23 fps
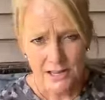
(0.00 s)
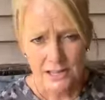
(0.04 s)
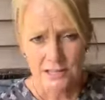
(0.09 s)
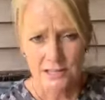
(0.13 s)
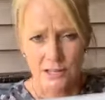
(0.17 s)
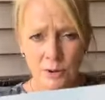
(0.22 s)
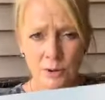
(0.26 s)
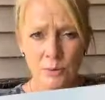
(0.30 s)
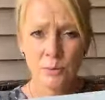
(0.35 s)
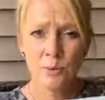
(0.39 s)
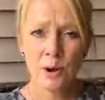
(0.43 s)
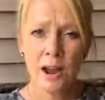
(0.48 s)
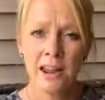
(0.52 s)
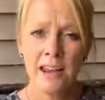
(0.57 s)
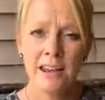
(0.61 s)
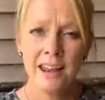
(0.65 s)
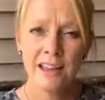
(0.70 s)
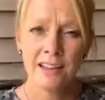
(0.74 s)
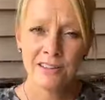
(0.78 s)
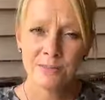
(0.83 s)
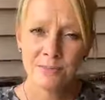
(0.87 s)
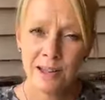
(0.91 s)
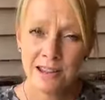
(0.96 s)
So right
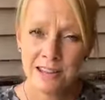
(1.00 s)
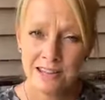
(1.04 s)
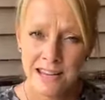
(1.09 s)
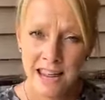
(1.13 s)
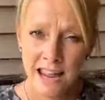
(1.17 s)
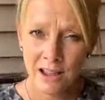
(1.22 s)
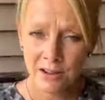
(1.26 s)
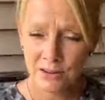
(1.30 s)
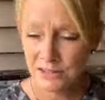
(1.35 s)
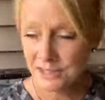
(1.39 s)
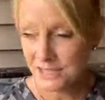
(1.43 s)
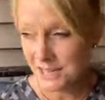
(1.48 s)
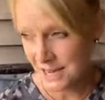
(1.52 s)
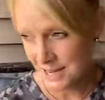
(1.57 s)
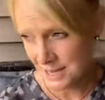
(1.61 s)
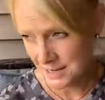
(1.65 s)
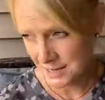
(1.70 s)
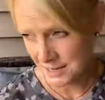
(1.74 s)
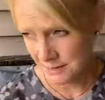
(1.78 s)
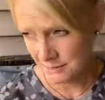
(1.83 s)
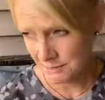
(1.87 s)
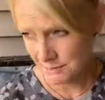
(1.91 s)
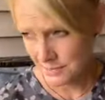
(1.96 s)
now is my
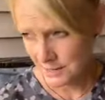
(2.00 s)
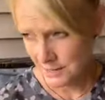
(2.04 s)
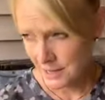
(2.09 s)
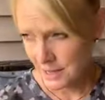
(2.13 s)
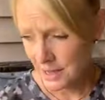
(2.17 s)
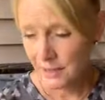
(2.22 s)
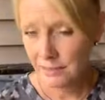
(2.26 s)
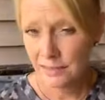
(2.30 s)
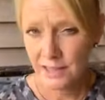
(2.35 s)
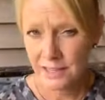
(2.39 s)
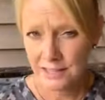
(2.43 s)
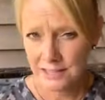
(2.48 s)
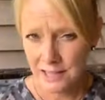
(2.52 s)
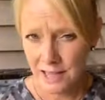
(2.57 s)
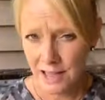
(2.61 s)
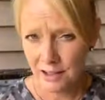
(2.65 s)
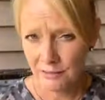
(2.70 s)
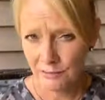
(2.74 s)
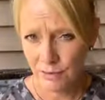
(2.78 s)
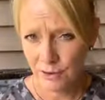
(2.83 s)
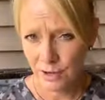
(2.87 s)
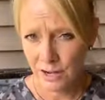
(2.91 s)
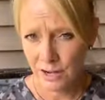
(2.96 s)
downtime unless I
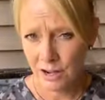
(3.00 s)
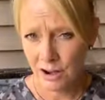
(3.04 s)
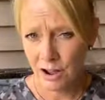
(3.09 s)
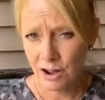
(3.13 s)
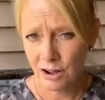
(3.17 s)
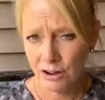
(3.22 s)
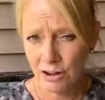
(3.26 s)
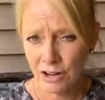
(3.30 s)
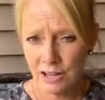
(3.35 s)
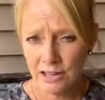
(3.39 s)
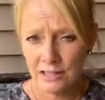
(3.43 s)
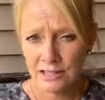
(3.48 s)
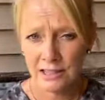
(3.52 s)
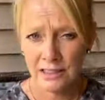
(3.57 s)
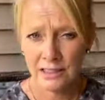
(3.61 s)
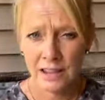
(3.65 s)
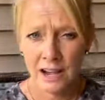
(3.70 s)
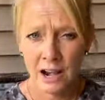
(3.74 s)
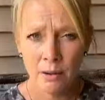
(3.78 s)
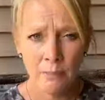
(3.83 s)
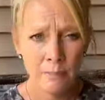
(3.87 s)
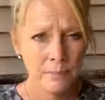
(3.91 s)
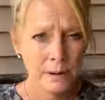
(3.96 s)
have one in August
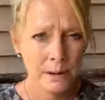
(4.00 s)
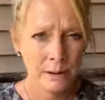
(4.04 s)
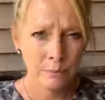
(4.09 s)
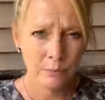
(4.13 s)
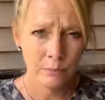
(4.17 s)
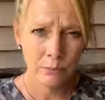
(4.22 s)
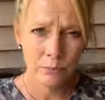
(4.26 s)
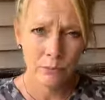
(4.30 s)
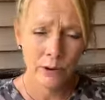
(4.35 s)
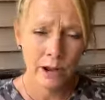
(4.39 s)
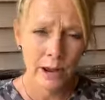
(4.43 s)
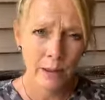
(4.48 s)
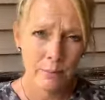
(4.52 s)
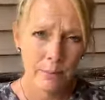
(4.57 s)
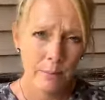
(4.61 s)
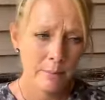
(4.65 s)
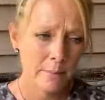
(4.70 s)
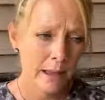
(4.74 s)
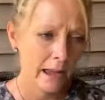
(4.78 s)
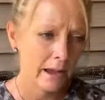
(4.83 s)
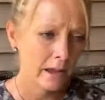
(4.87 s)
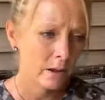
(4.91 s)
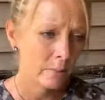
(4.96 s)
and then I'll be
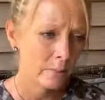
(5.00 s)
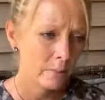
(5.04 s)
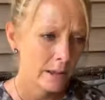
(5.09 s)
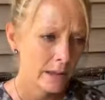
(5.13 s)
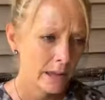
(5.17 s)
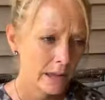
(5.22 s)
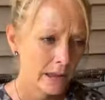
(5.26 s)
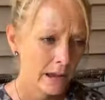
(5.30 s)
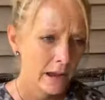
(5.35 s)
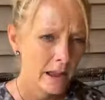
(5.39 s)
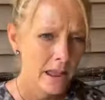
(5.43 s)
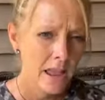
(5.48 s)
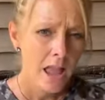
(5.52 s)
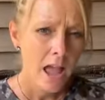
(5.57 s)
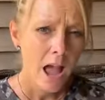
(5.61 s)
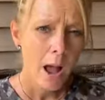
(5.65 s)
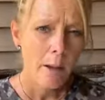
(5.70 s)
ramping back up again.